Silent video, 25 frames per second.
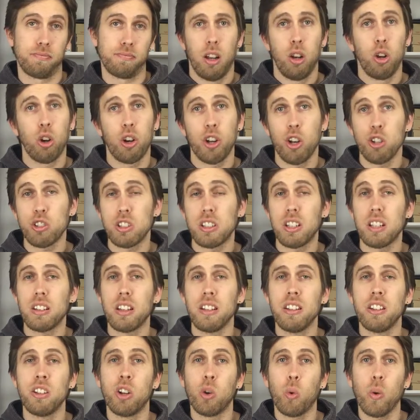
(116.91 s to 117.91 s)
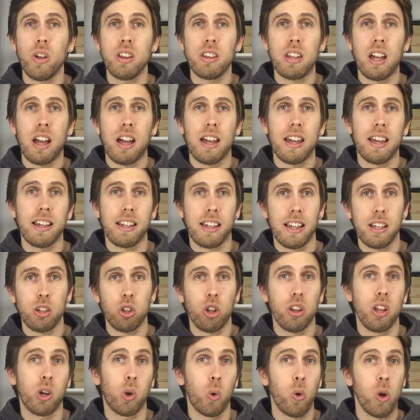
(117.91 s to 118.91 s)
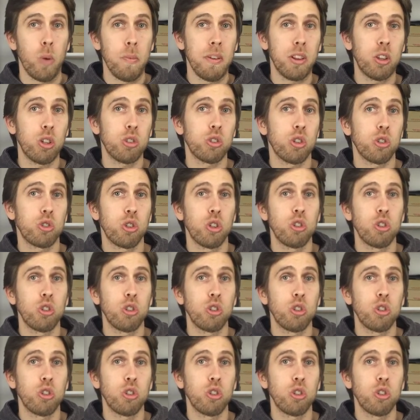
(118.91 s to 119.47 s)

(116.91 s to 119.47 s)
What's missing here is that these discoveries are